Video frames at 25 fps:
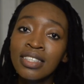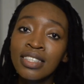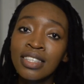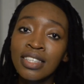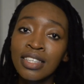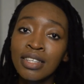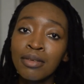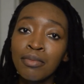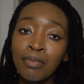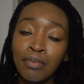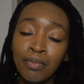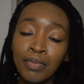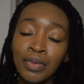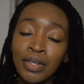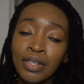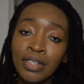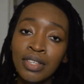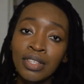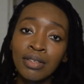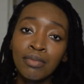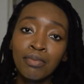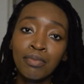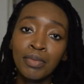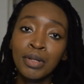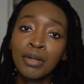
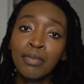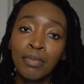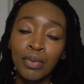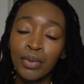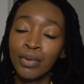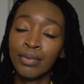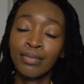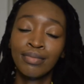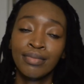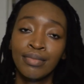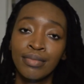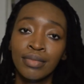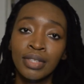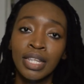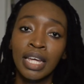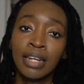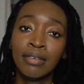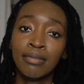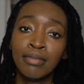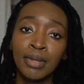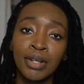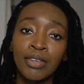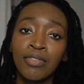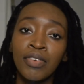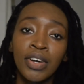the people
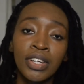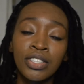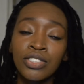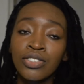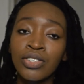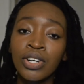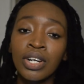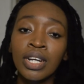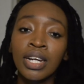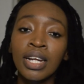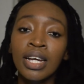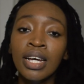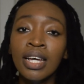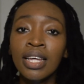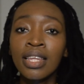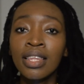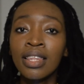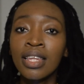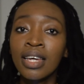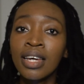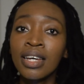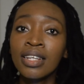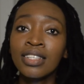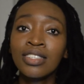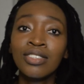that manufacture it,
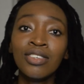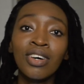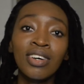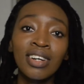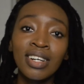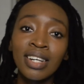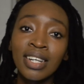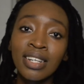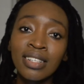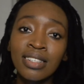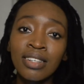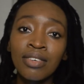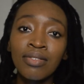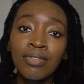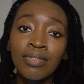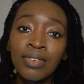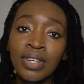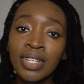think it's not addictive.